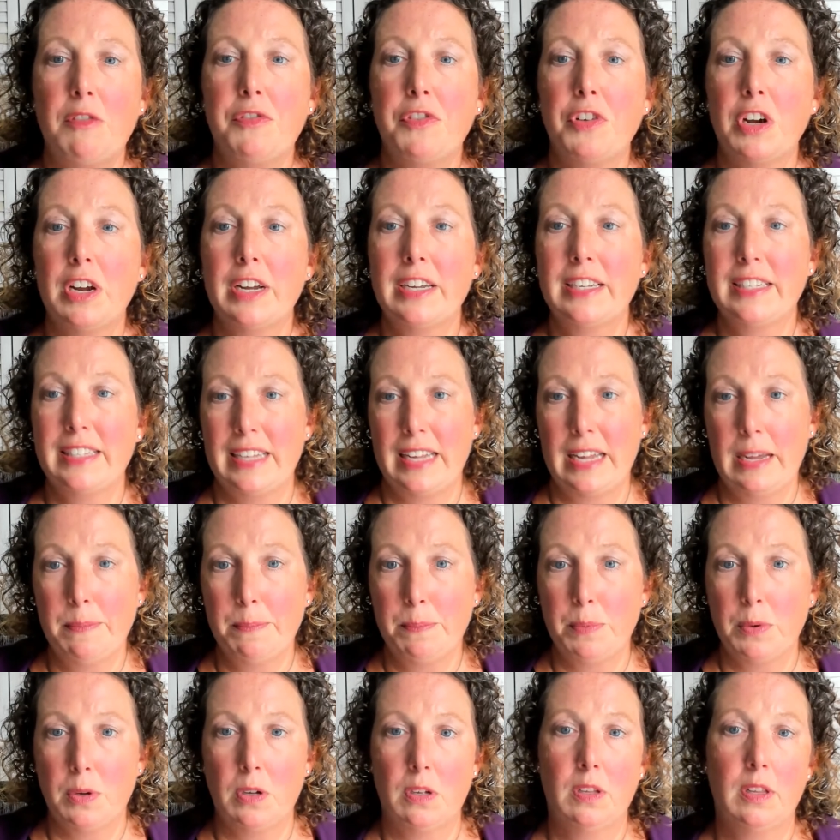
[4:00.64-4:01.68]
for
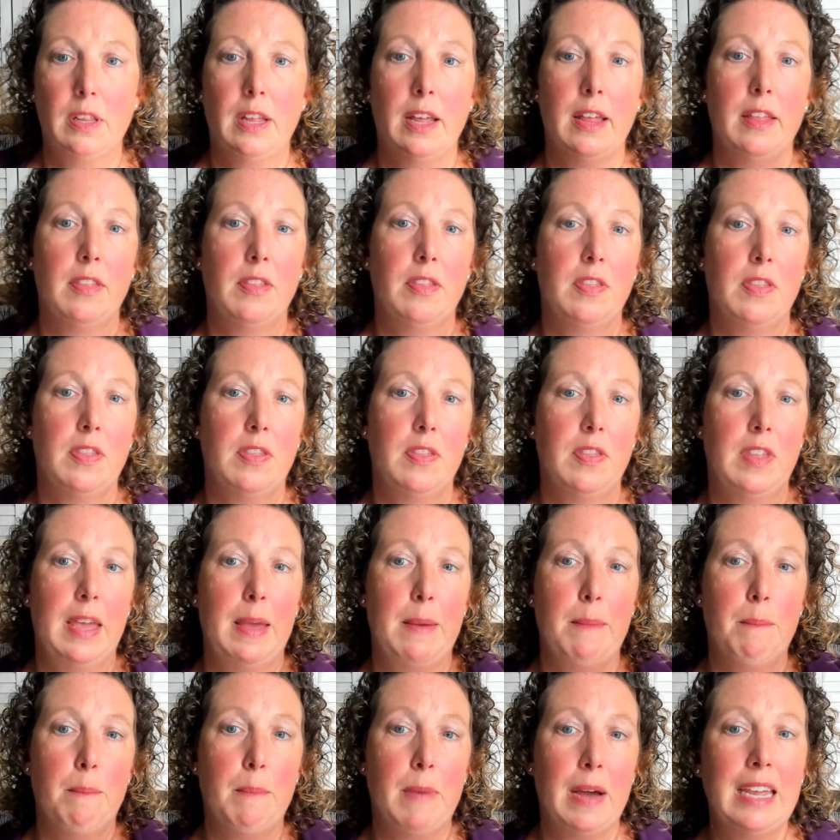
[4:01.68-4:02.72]
example, it
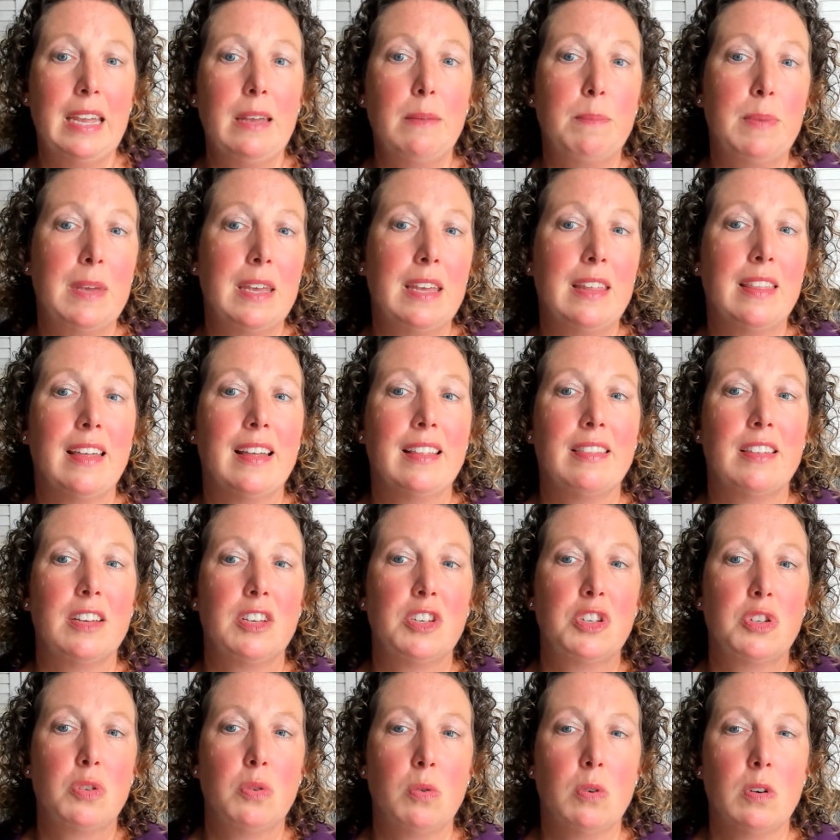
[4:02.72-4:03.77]
might be that the
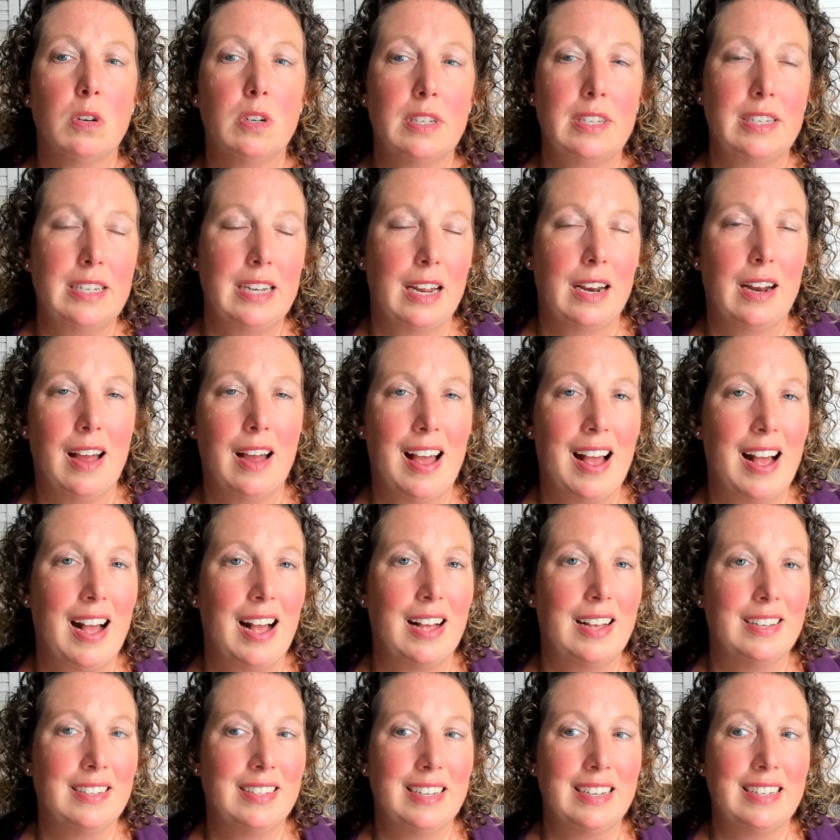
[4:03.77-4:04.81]
source data
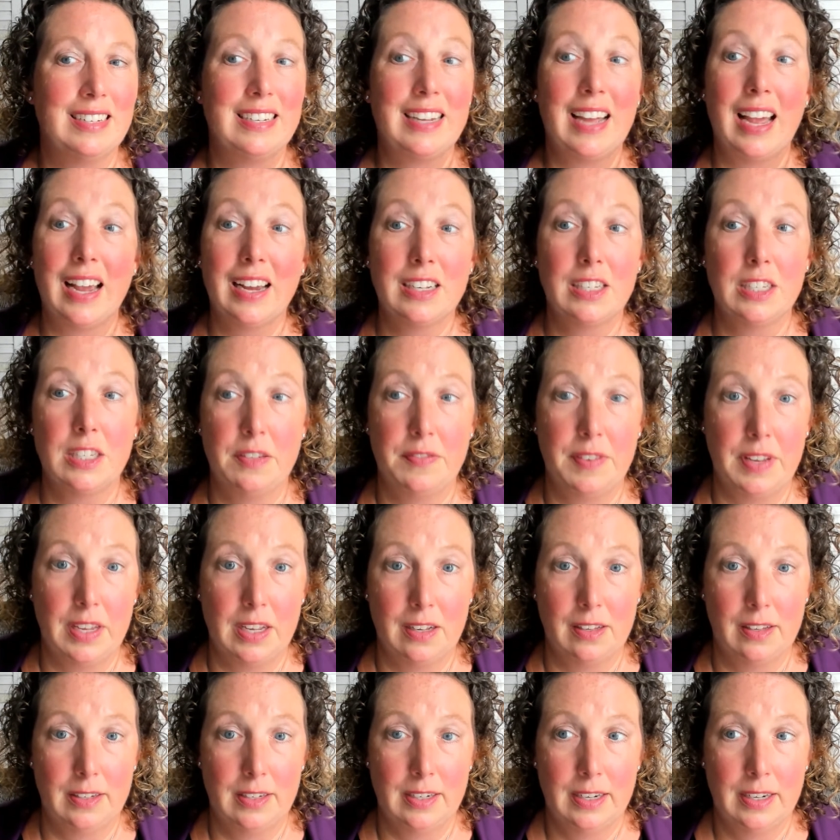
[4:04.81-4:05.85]
has a text
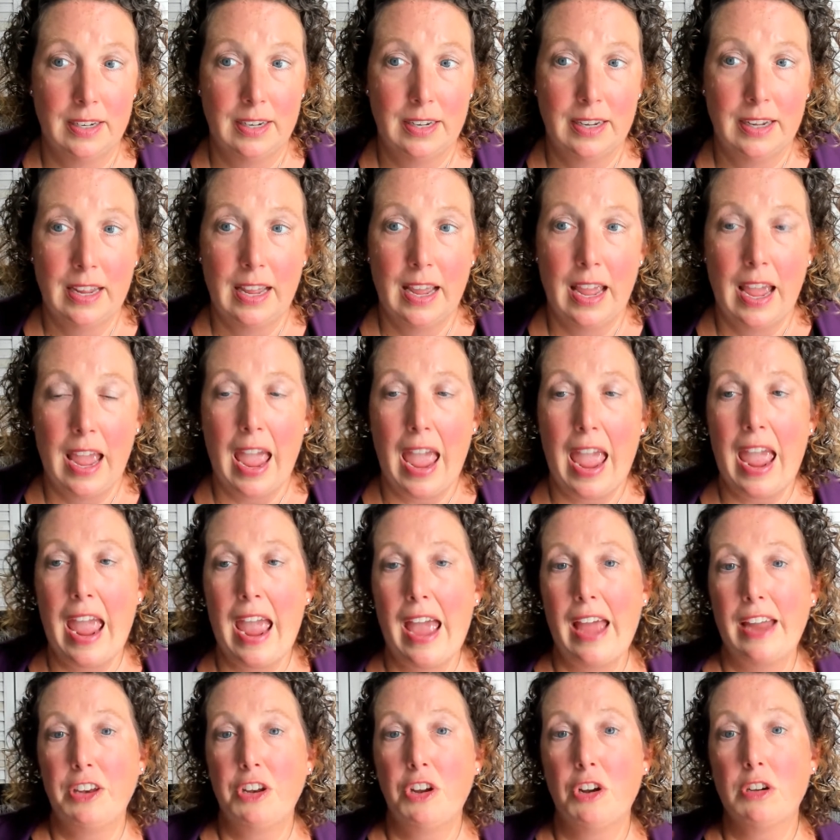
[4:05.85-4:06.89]
field
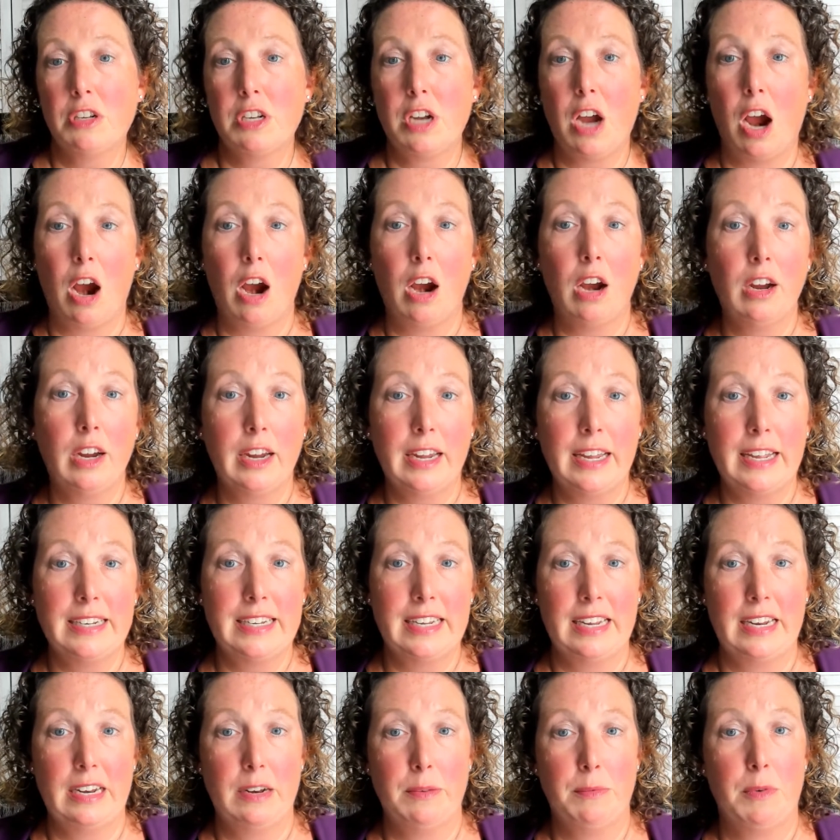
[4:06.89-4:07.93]
and your target
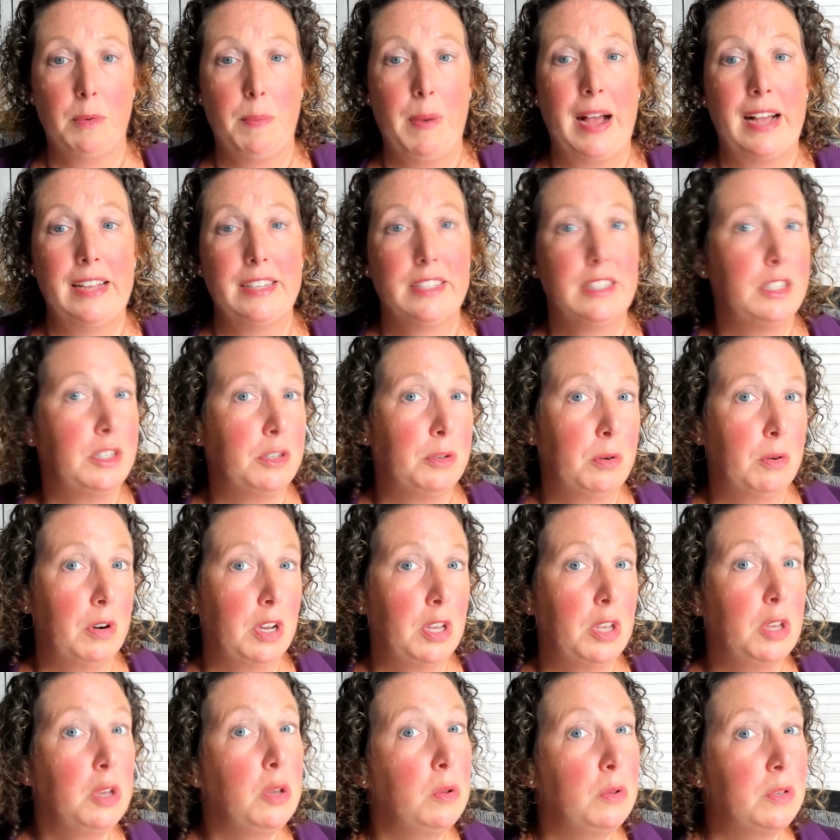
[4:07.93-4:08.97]
data repository
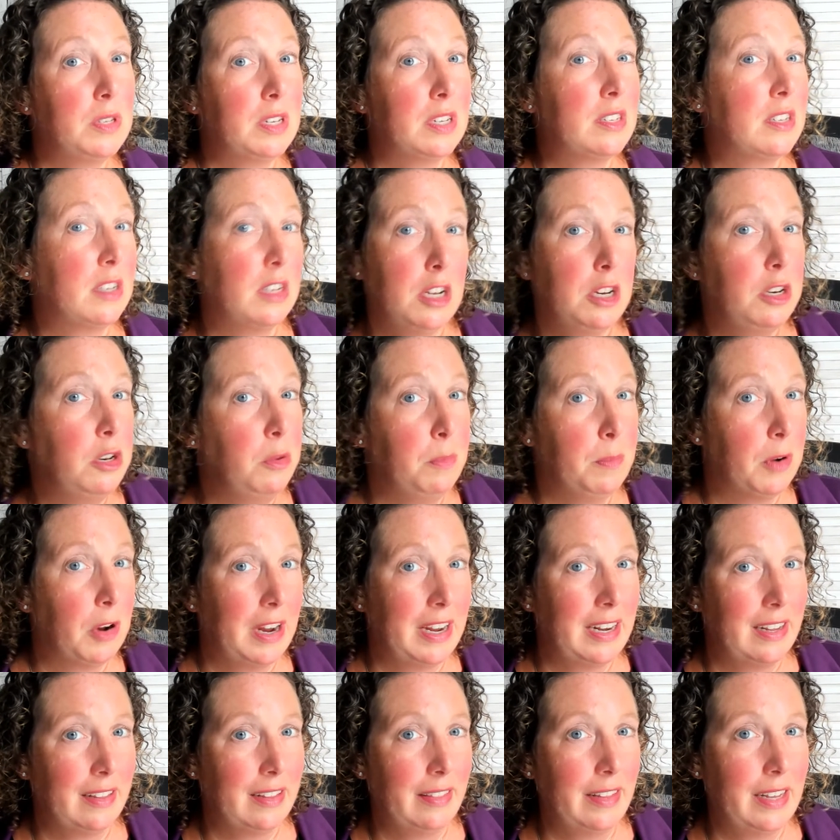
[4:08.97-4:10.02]
uses an
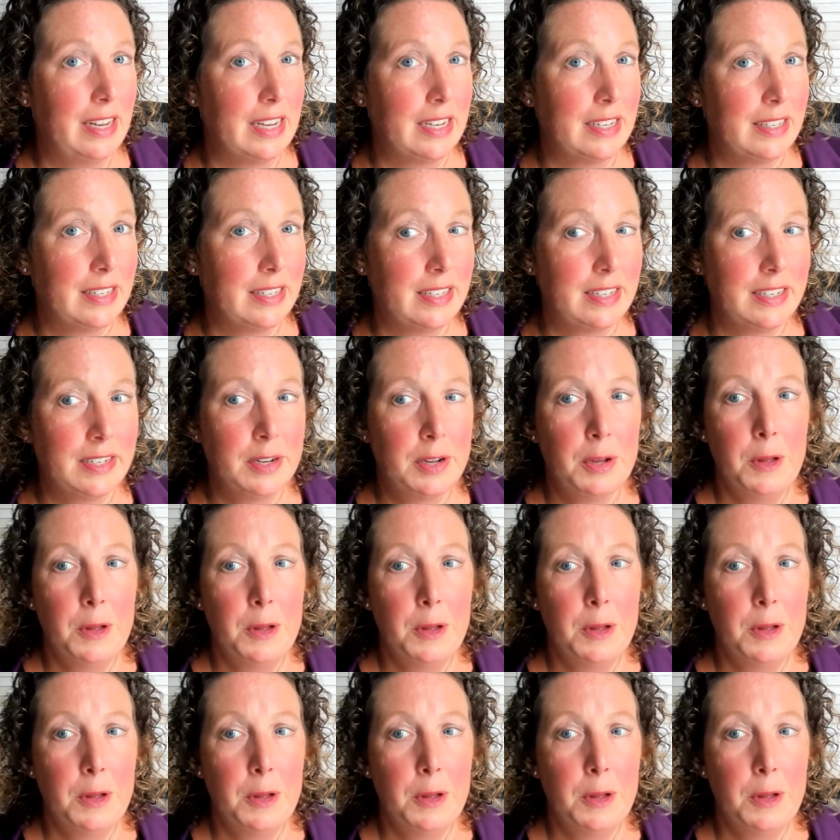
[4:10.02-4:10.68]
enumerated list,